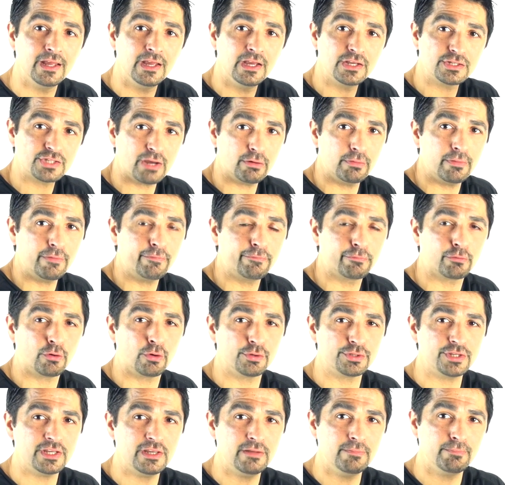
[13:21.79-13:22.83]
so that would be
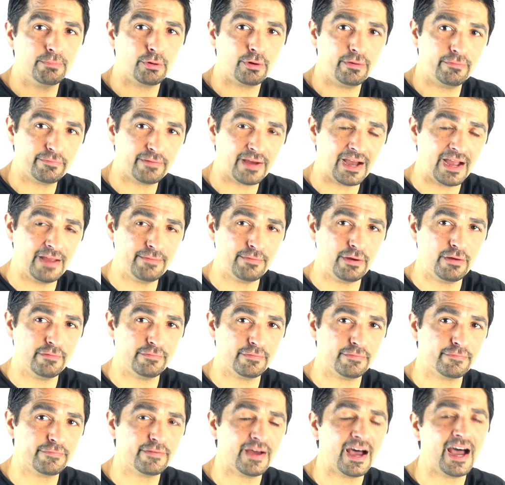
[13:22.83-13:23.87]
14.5 over
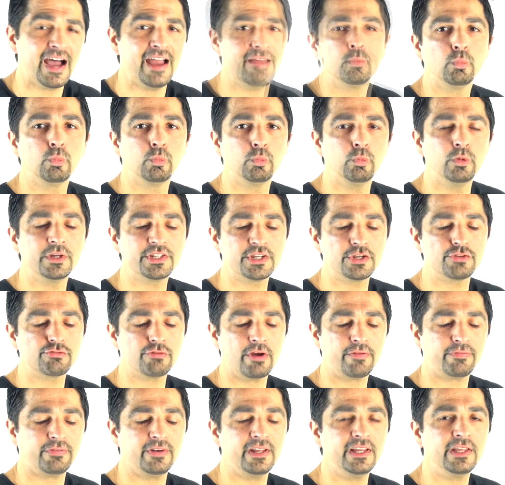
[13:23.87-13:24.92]
5, which is
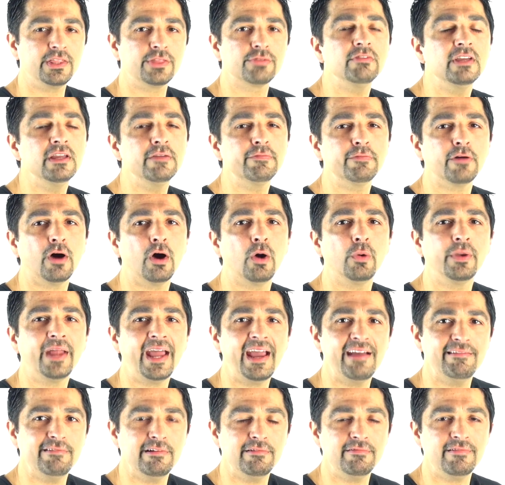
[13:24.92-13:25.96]
roughly a threefold
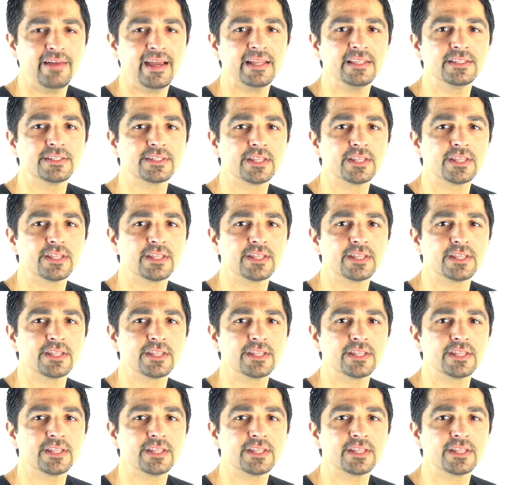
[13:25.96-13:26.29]
error rate.